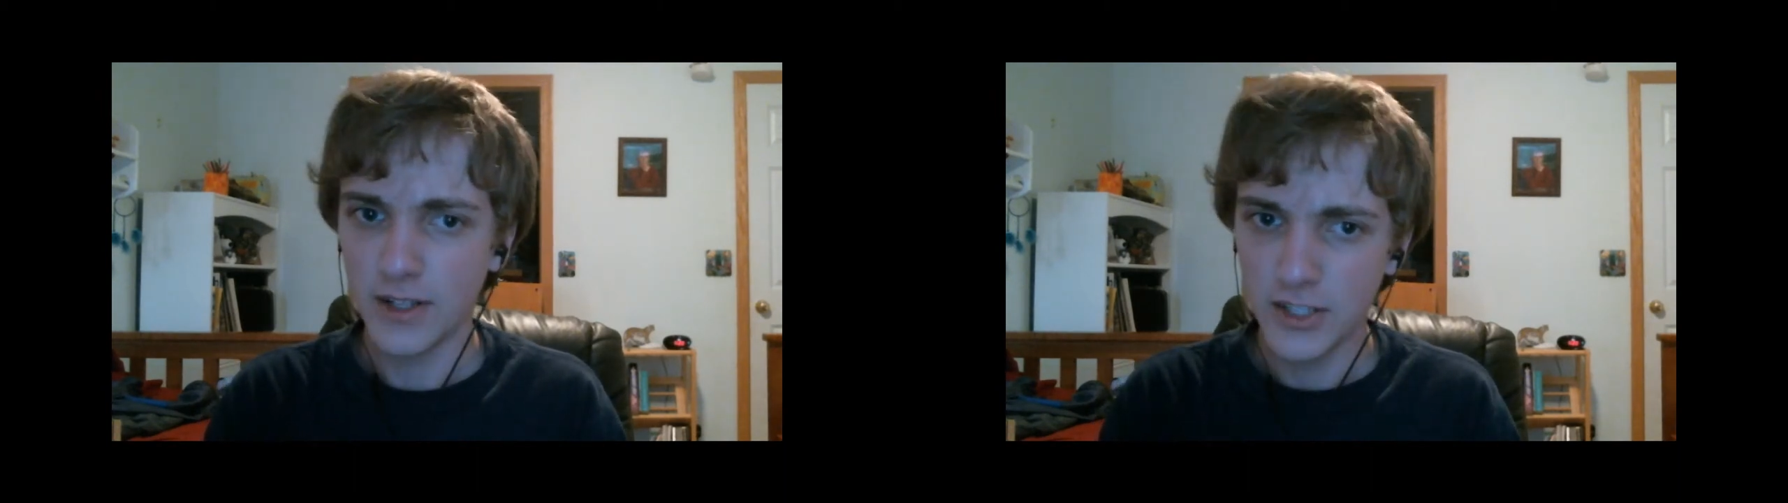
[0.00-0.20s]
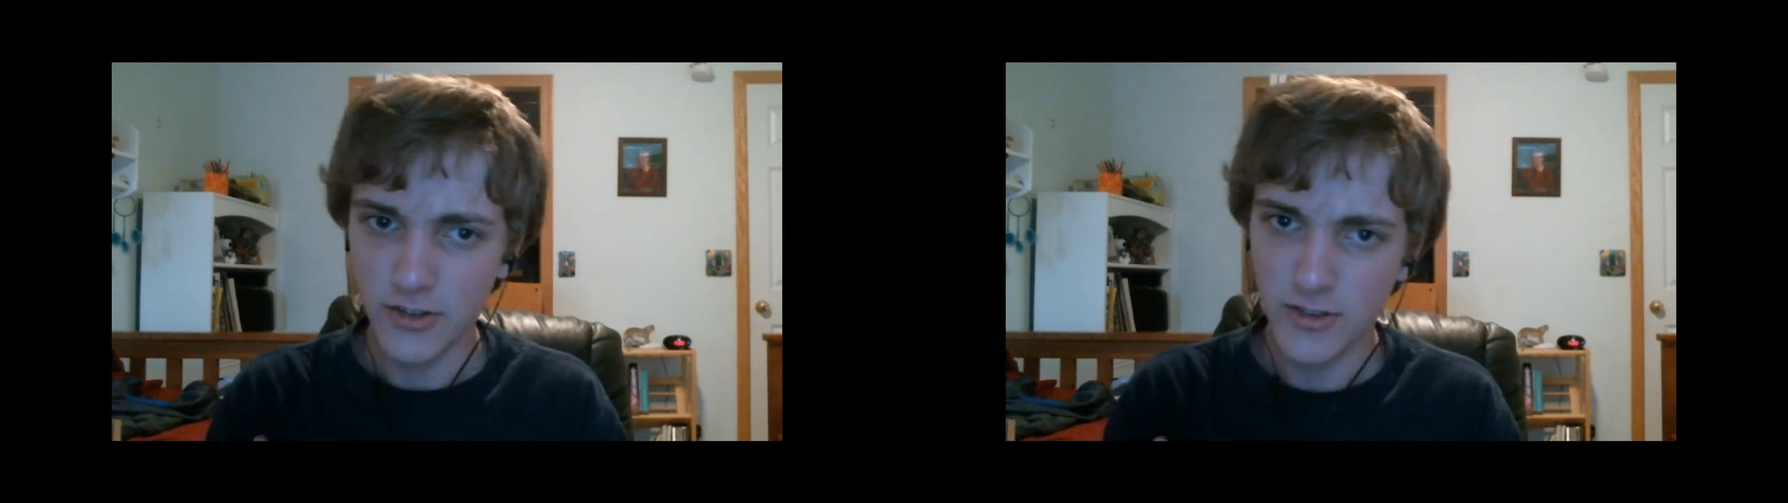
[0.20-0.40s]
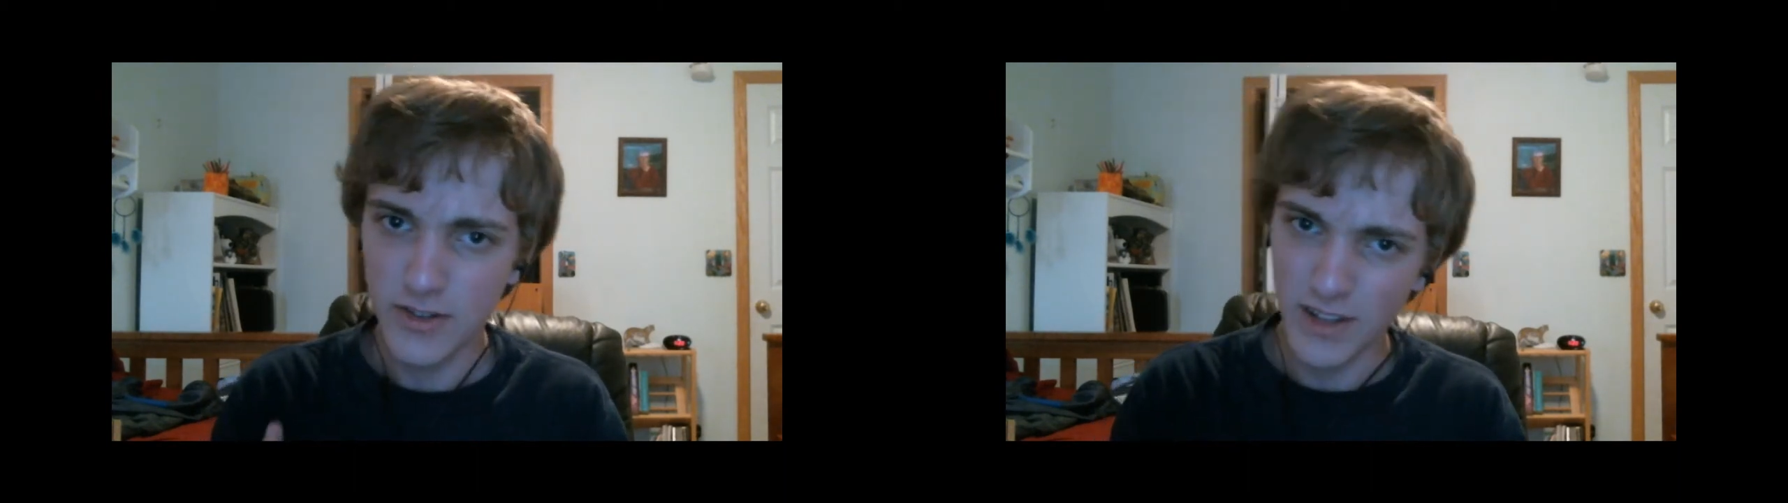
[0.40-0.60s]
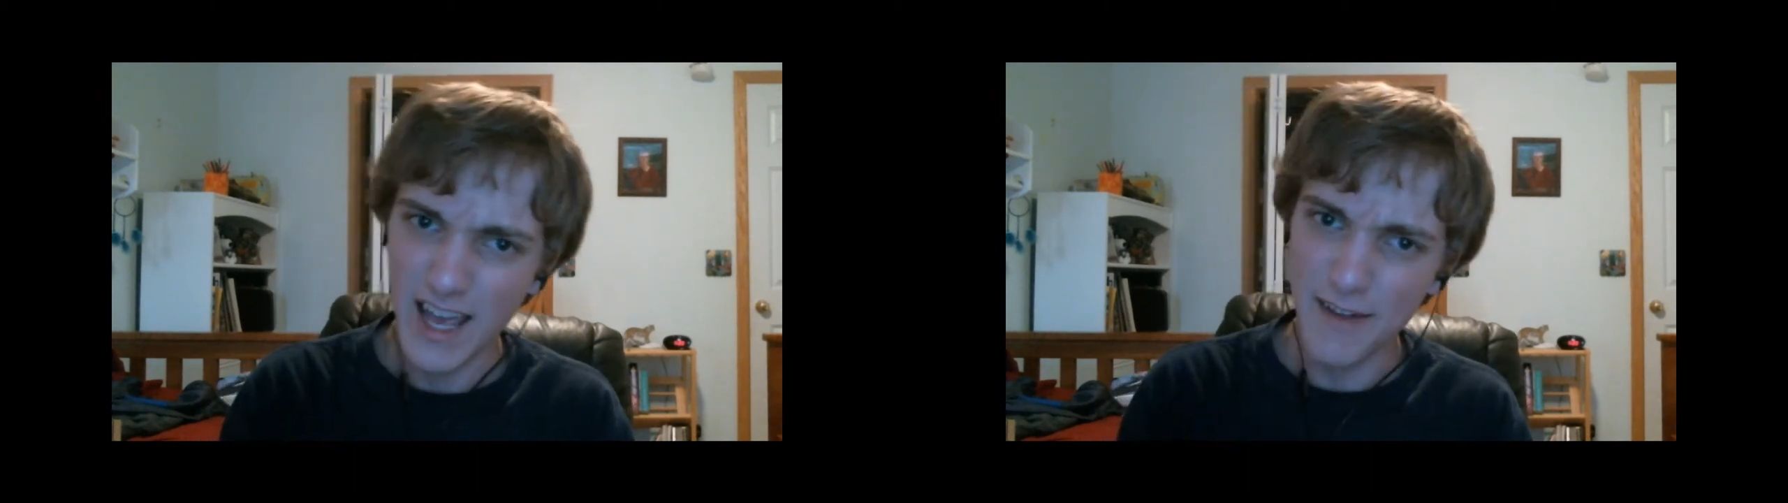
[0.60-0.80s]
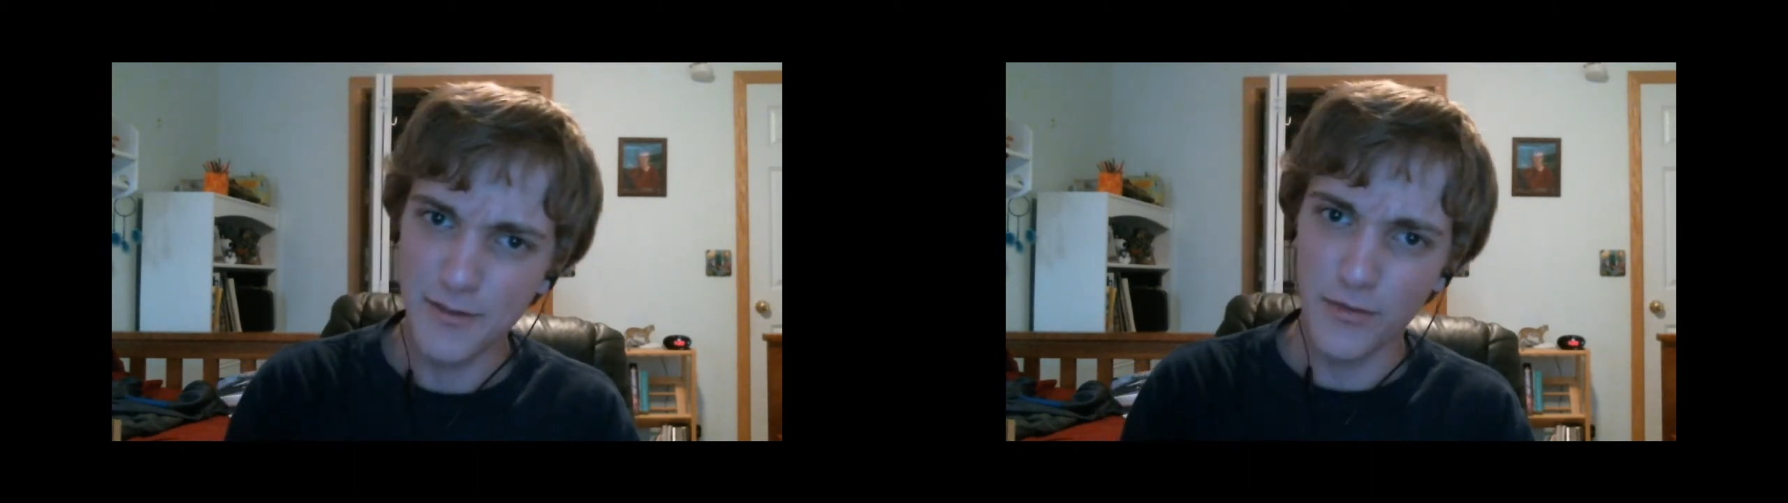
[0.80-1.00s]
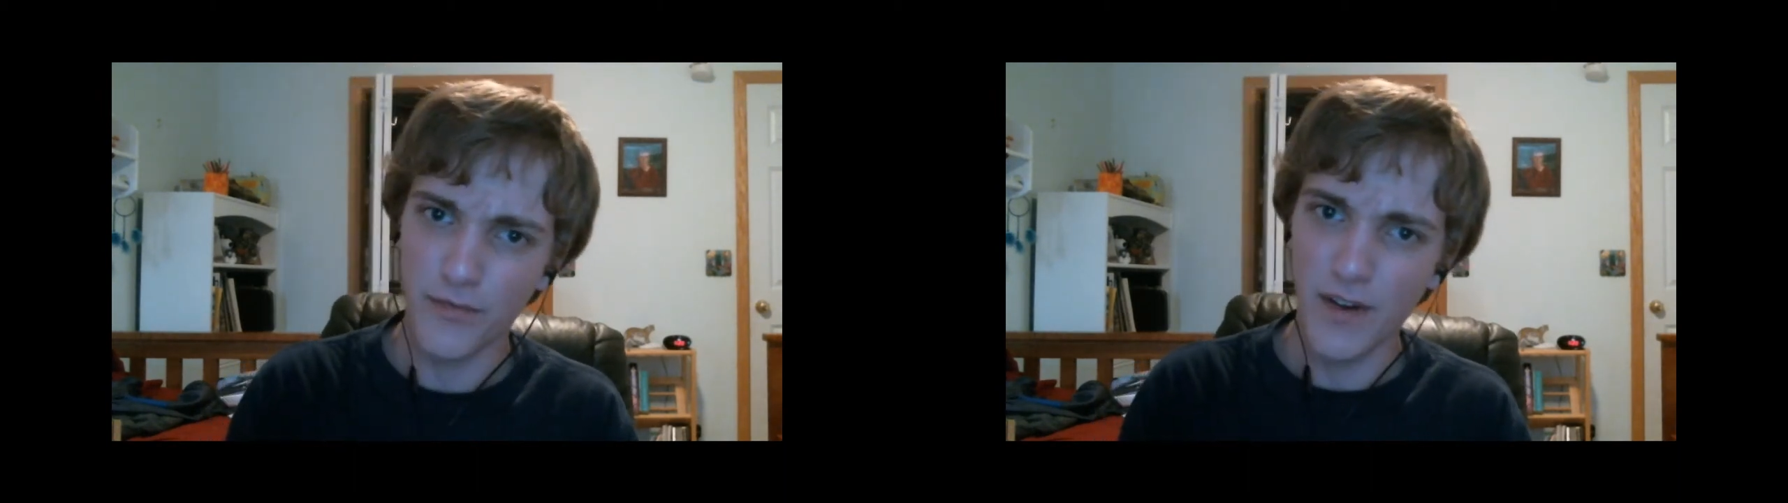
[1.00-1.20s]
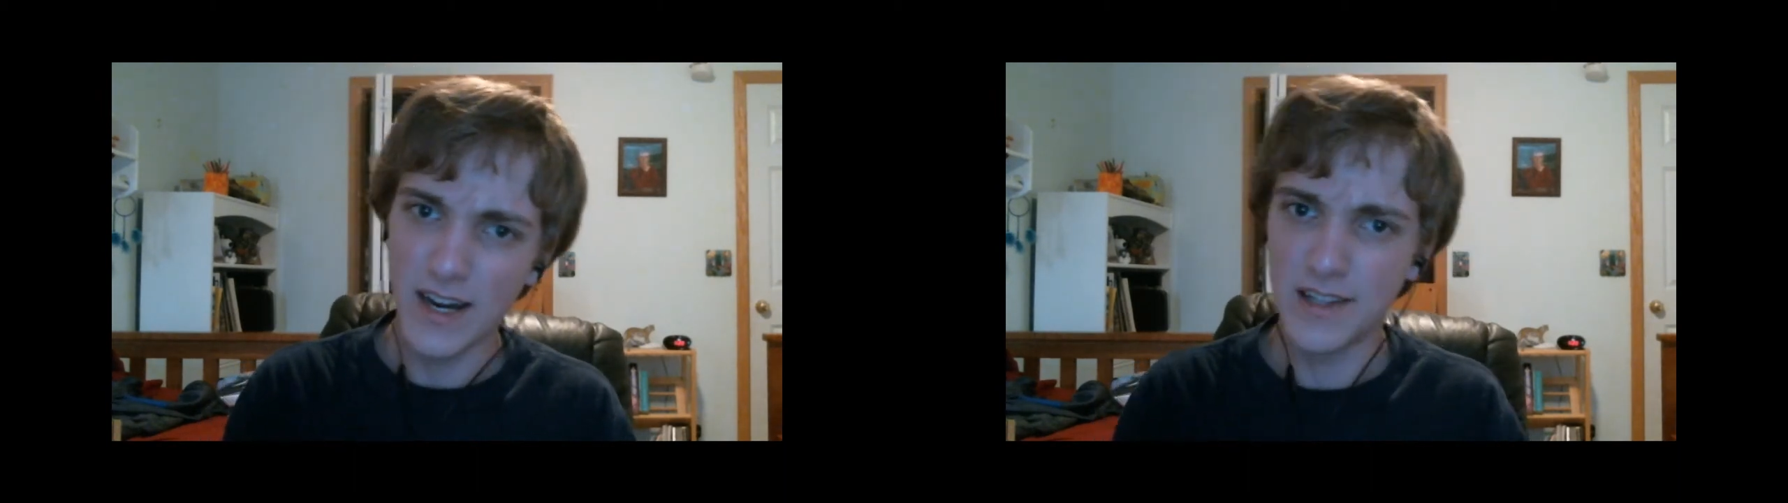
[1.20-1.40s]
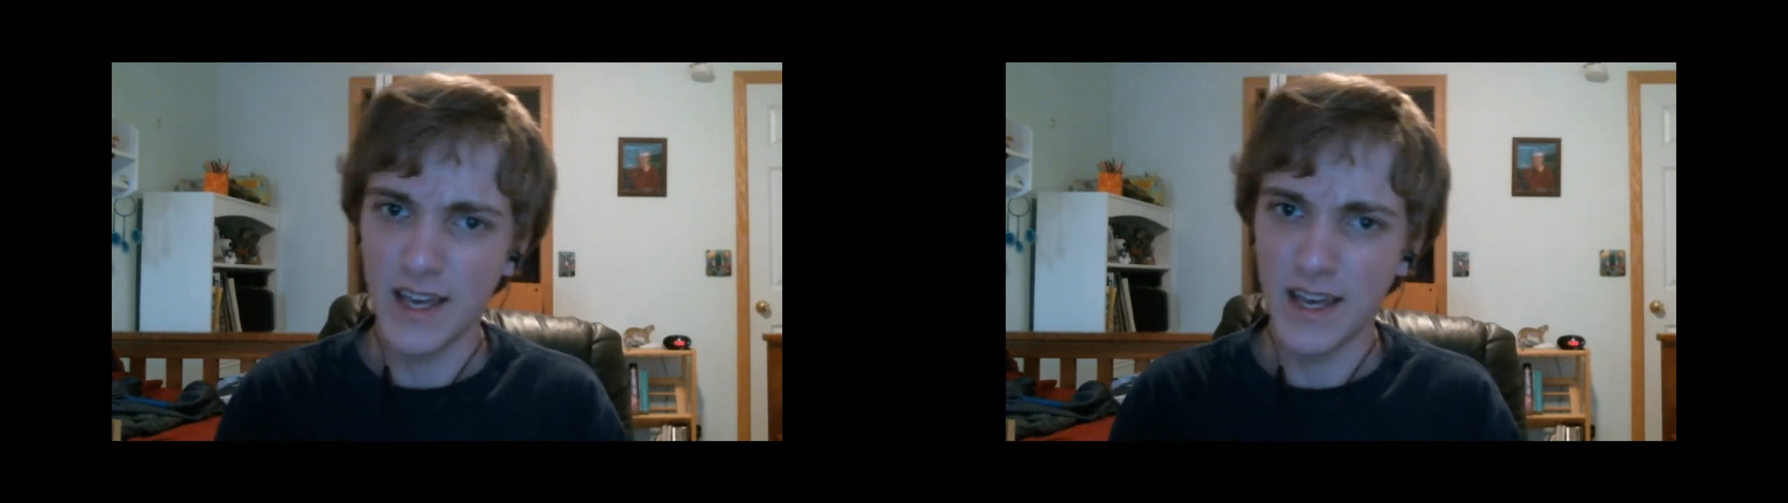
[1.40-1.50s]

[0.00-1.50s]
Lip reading: you still have to find